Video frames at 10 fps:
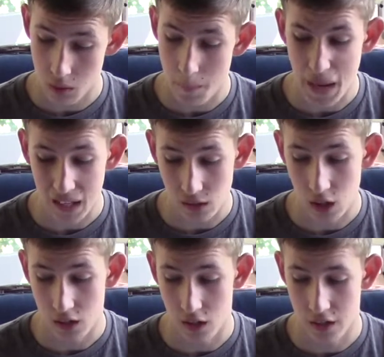a
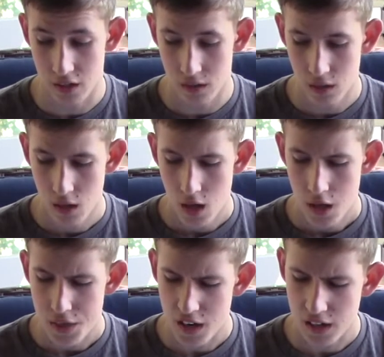padlock on it.
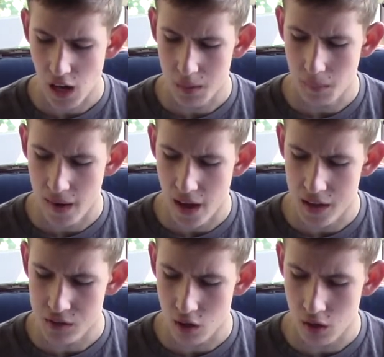Then I got my
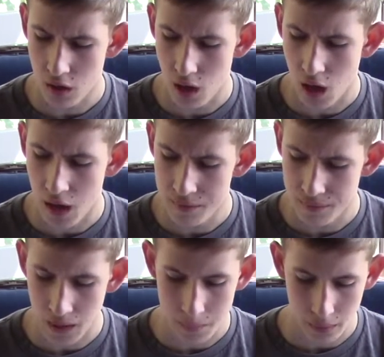SRI
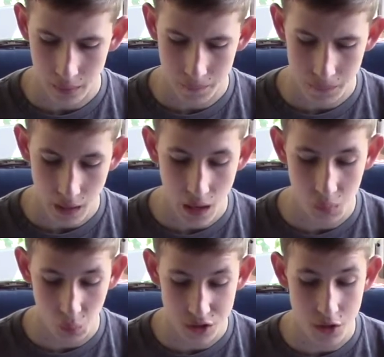Viper and
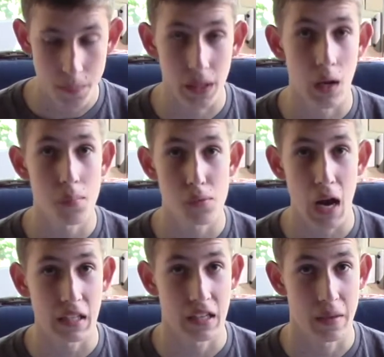went to pick up
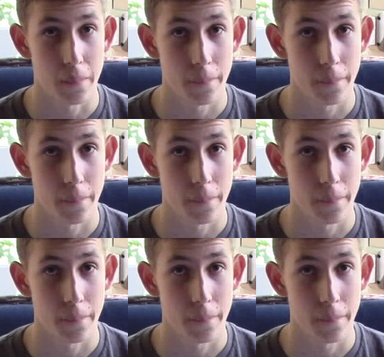Riley.